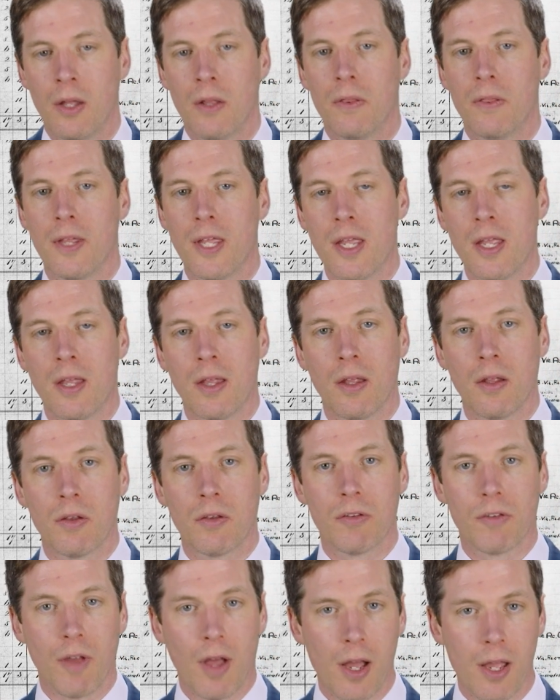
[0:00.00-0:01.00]
the
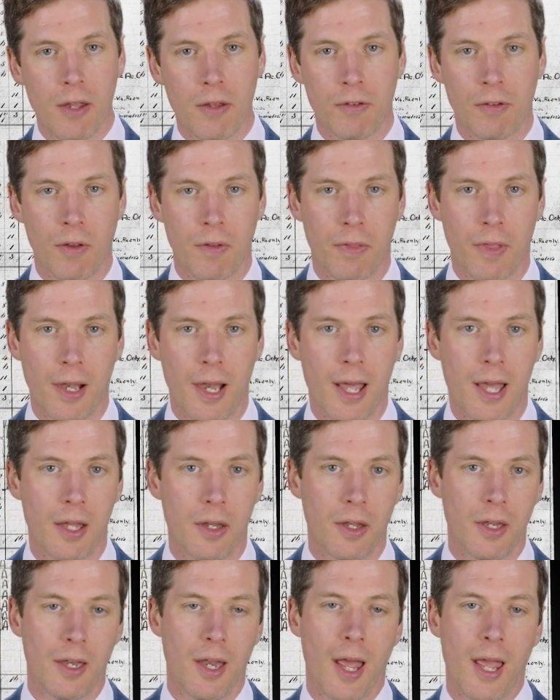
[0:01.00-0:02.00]
size of the land
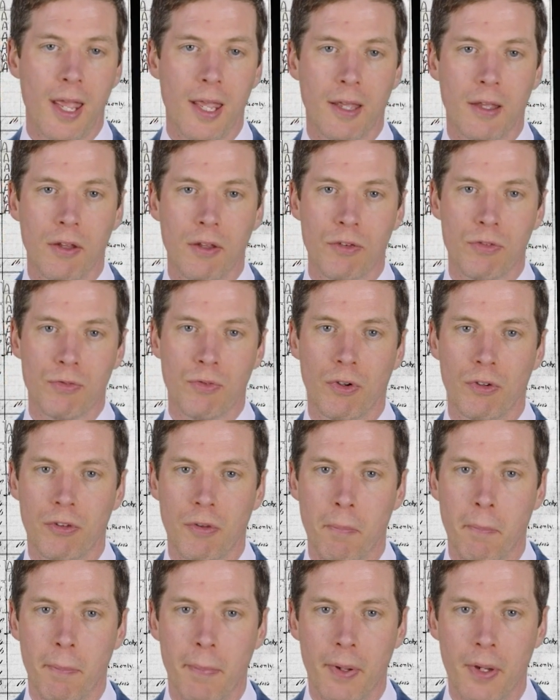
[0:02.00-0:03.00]
in acres, rods
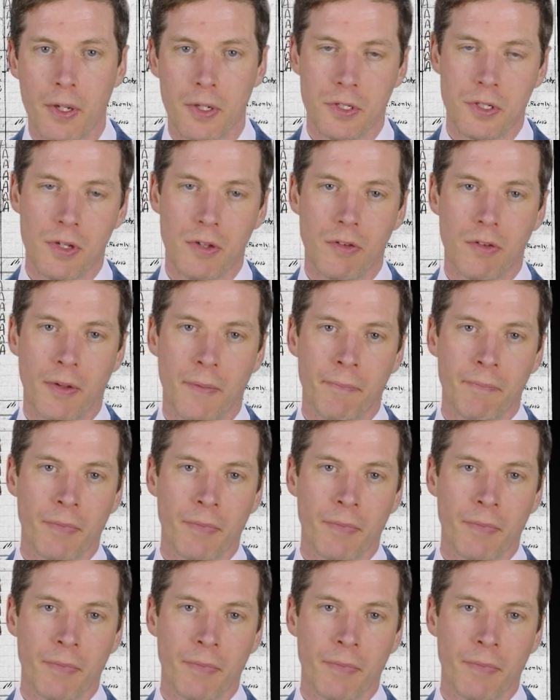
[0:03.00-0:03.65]
and perches,